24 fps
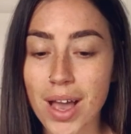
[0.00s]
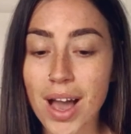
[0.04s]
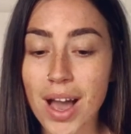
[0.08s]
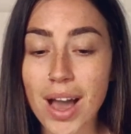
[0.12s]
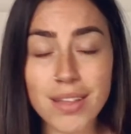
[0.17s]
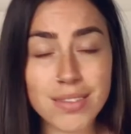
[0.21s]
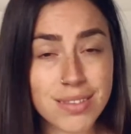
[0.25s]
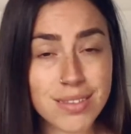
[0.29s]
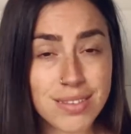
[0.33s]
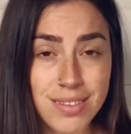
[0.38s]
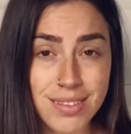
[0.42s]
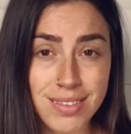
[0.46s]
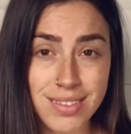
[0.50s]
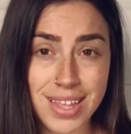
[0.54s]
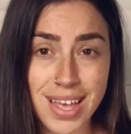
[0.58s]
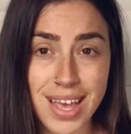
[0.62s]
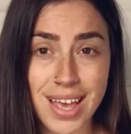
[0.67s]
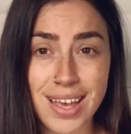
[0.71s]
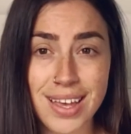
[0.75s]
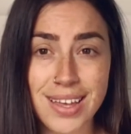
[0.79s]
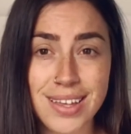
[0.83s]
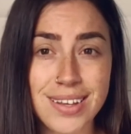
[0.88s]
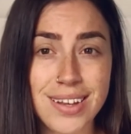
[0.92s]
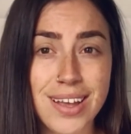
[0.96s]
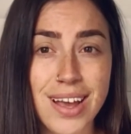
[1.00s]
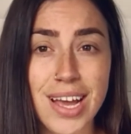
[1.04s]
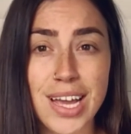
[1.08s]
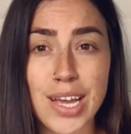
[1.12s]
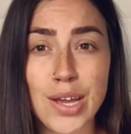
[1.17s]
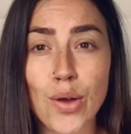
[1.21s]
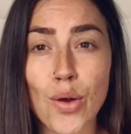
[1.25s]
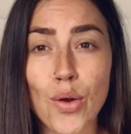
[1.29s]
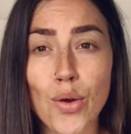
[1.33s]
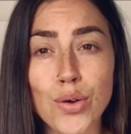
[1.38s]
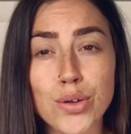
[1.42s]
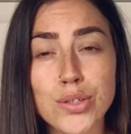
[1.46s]
Other than that,
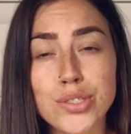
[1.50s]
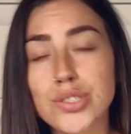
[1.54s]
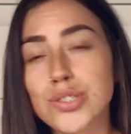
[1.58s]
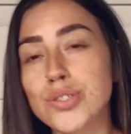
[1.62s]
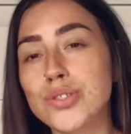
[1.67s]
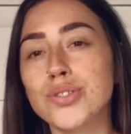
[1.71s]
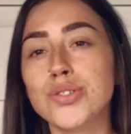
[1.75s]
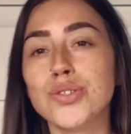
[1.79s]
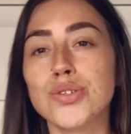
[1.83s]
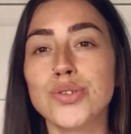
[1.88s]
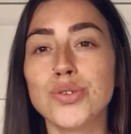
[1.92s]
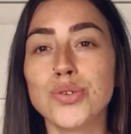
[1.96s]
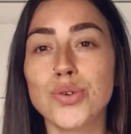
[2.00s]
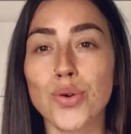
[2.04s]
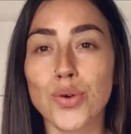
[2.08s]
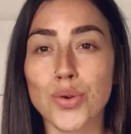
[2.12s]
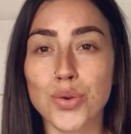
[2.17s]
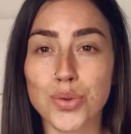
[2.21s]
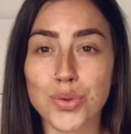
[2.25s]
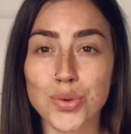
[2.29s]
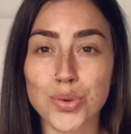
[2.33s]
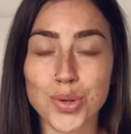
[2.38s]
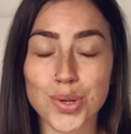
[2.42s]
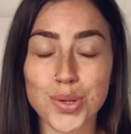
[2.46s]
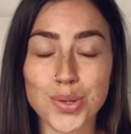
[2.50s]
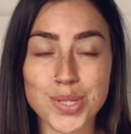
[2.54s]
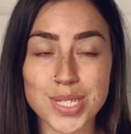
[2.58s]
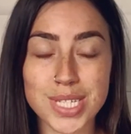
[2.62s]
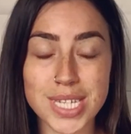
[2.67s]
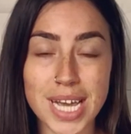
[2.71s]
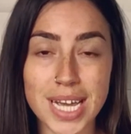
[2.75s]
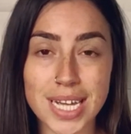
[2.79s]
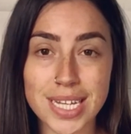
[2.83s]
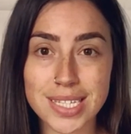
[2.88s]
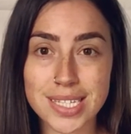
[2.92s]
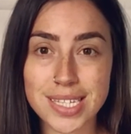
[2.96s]
I urge you to go through your
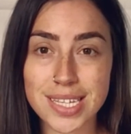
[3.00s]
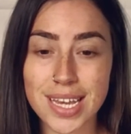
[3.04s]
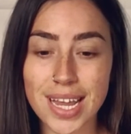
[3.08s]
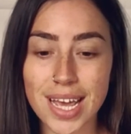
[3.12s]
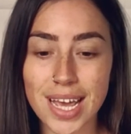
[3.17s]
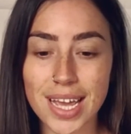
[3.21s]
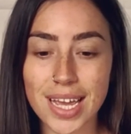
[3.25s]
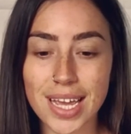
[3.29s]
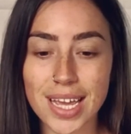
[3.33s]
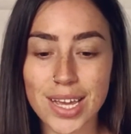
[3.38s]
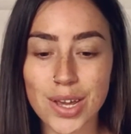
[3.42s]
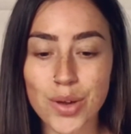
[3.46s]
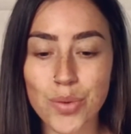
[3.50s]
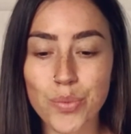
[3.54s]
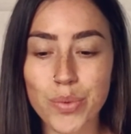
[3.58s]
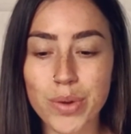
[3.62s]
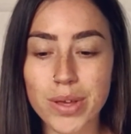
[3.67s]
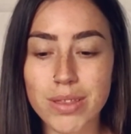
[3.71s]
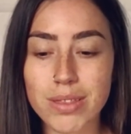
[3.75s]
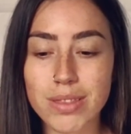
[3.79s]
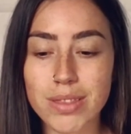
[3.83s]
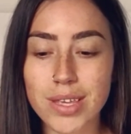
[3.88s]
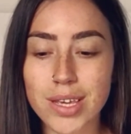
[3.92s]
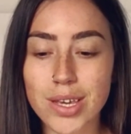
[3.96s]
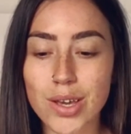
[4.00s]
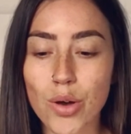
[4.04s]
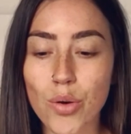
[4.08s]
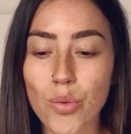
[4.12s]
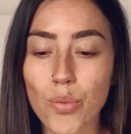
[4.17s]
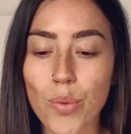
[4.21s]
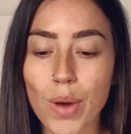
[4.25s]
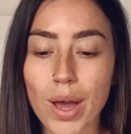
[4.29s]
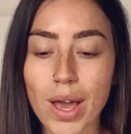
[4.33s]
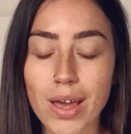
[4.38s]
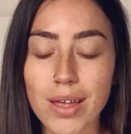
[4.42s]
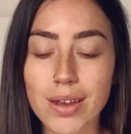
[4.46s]
day today with the
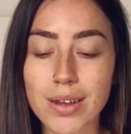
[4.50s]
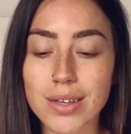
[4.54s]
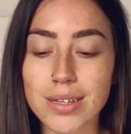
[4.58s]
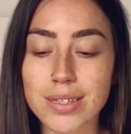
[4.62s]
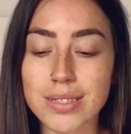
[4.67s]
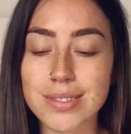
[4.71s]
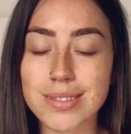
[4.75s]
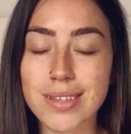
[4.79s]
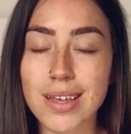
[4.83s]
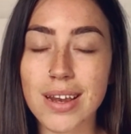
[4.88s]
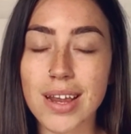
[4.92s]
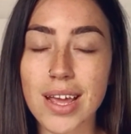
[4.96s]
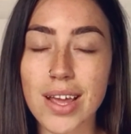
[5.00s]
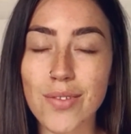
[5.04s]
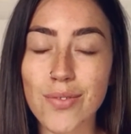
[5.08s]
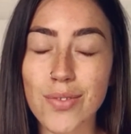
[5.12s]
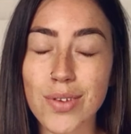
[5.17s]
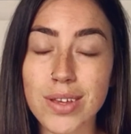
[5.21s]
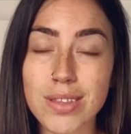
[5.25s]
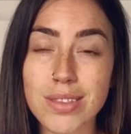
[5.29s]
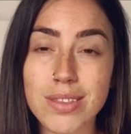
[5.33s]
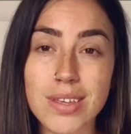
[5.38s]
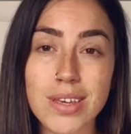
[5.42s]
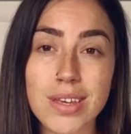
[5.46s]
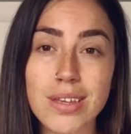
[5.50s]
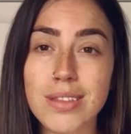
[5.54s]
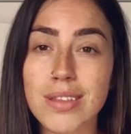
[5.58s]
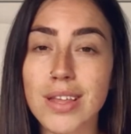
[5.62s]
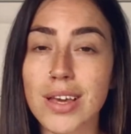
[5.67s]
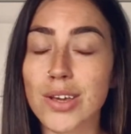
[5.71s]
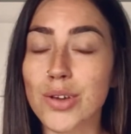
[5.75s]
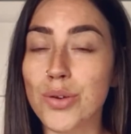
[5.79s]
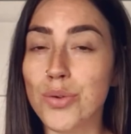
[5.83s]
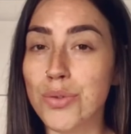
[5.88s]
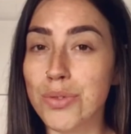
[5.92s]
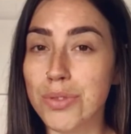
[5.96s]
awareness that everything
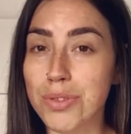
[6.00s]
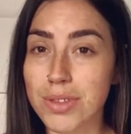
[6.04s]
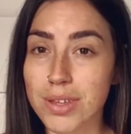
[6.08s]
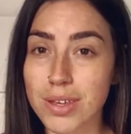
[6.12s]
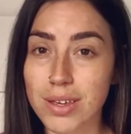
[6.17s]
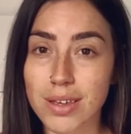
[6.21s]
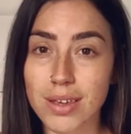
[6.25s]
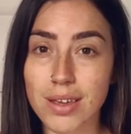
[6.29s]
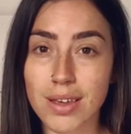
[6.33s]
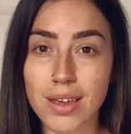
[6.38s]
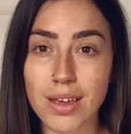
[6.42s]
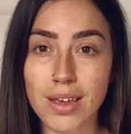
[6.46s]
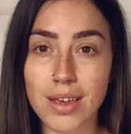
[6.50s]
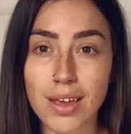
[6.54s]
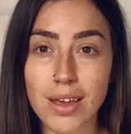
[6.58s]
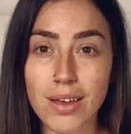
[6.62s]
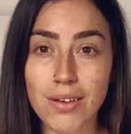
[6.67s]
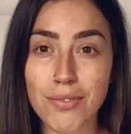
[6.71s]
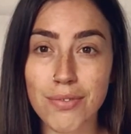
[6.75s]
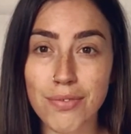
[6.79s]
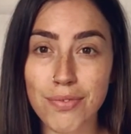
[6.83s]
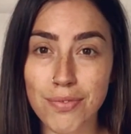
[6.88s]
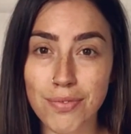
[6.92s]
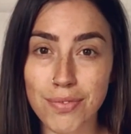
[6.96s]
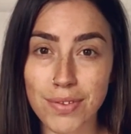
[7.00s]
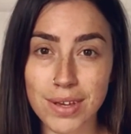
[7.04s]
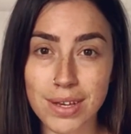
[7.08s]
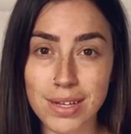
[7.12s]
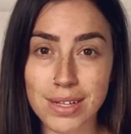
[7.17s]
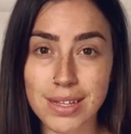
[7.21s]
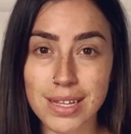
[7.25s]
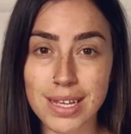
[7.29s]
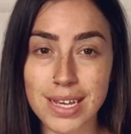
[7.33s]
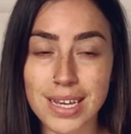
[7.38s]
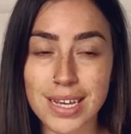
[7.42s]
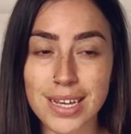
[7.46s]
that you're thinking,
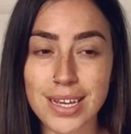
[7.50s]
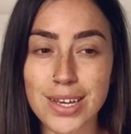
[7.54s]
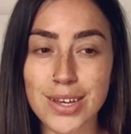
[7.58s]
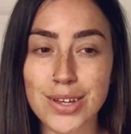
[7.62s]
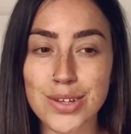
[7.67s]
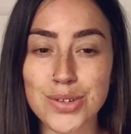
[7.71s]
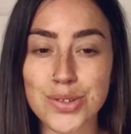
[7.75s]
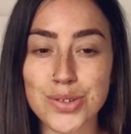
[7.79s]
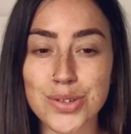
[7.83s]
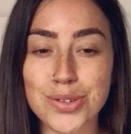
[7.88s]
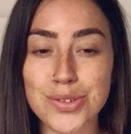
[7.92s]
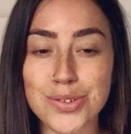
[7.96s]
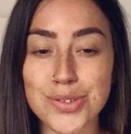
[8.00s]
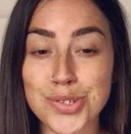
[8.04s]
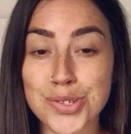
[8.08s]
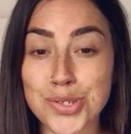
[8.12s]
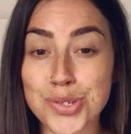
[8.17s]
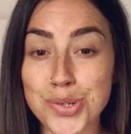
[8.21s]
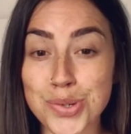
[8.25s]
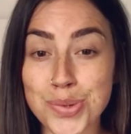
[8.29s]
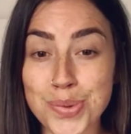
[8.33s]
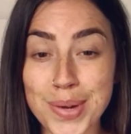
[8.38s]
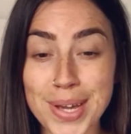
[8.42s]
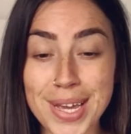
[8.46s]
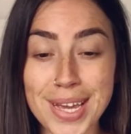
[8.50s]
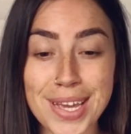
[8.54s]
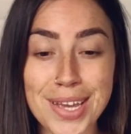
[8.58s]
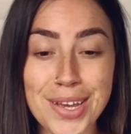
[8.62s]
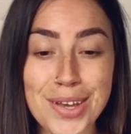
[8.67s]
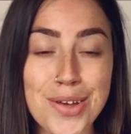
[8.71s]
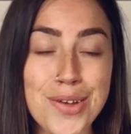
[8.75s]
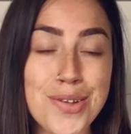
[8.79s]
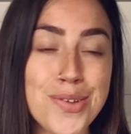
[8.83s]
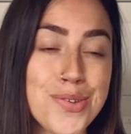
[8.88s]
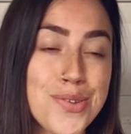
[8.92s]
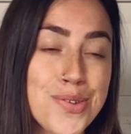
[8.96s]
feeling,
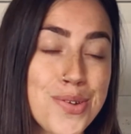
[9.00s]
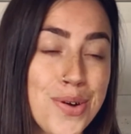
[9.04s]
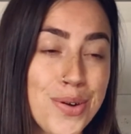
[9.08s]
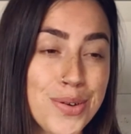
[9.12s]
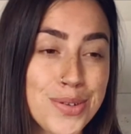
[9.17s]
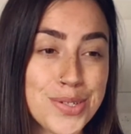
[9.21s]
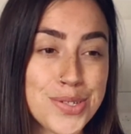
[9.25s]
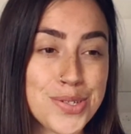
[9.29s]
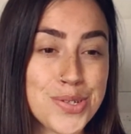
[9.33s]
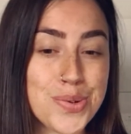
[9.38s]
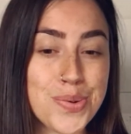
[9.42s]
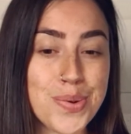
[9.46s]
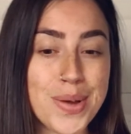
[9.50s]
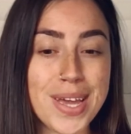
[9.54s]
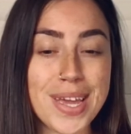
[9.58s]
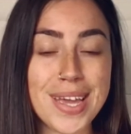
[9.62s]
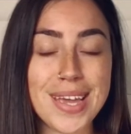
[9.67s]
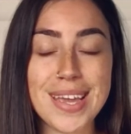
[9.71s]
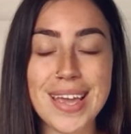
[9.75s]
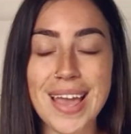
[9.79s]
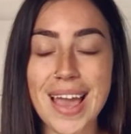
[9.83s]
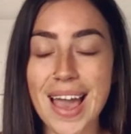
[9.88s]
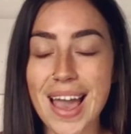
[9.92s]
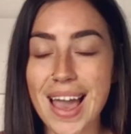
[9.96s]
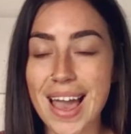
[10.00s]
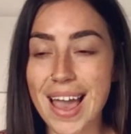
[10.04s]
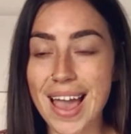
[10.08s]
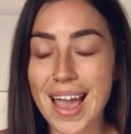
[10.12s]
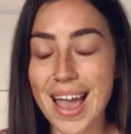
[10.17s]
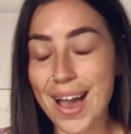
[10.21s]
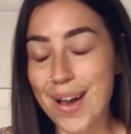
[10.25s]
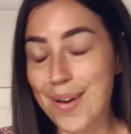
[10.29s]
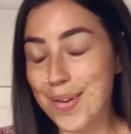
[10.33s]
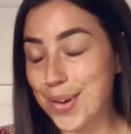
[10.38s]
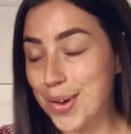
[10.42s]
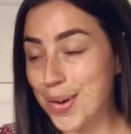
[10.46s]
doing, not doing,
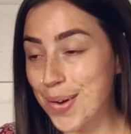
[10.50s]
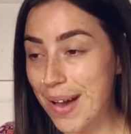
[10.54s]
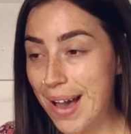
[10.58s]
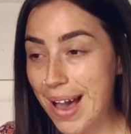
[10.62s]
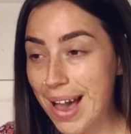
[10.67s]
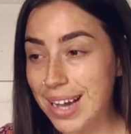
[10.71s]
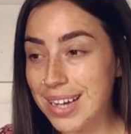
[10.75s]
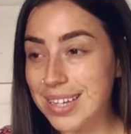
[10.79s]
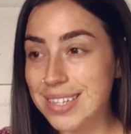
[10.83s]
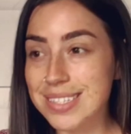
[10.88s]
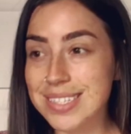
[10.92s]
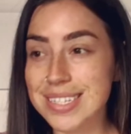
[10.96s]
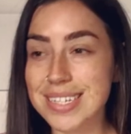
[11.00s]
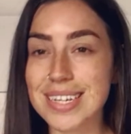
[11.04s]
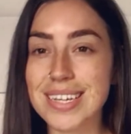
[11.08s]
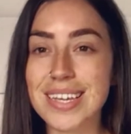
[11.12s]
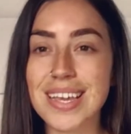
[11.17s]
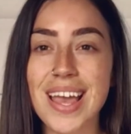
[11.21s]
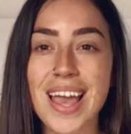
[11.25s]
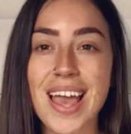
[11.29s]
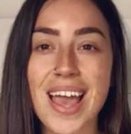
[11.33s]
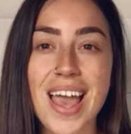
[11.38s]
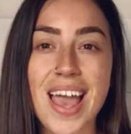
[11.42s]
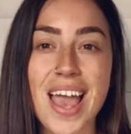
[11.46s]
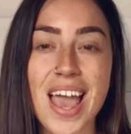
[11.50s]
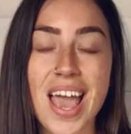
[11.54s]
how you're acting,